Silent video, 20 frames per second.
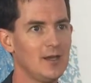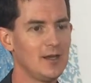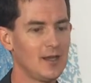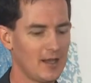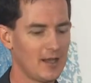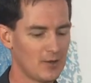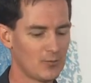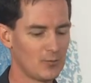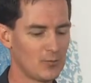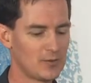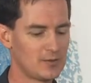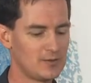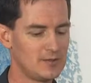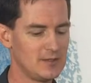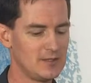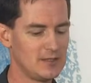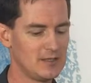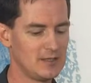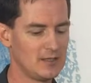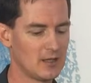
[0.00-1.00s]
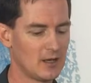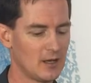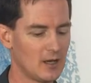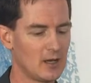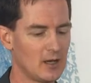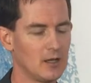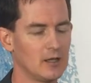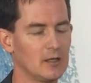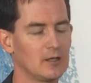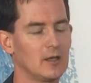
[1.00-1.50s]
And with the
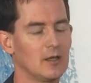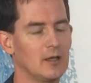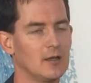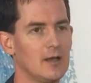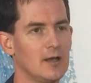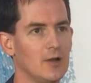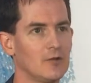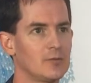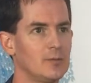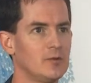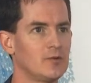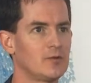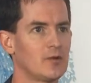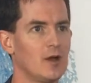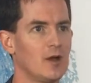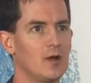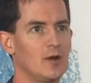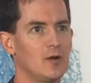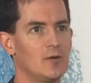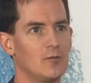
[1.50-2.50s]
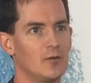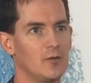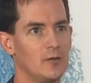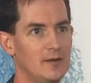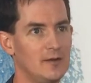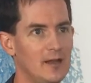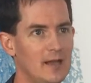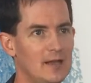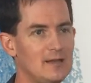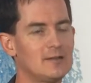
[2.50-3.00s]
announcements of
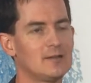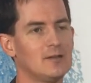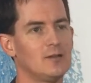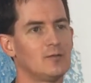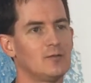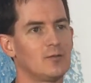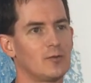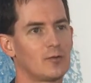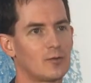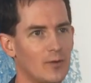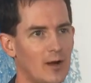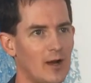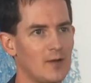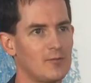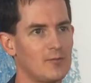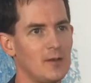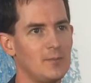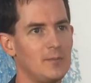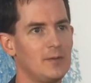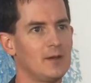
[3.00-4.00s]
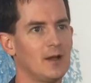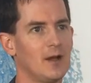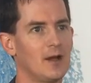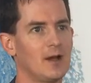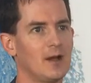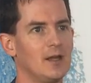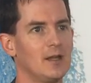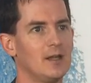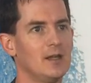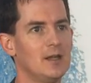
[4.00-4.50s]
native Graph
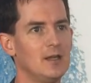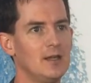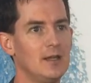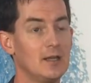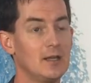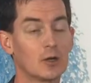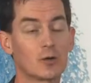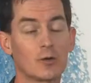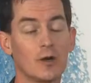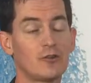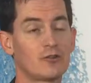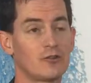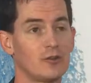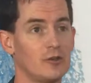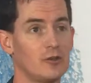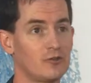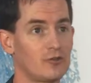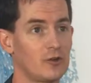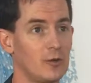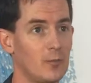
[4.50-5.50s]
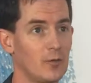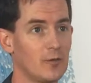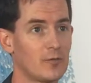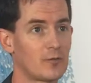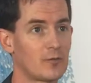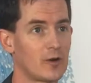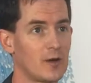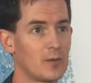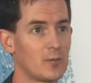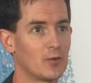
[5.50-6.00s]
API integration in SharePoint
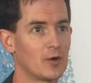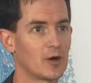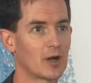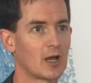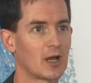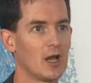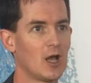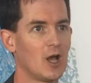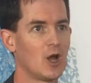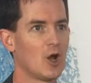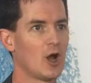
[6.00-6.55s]
Framework,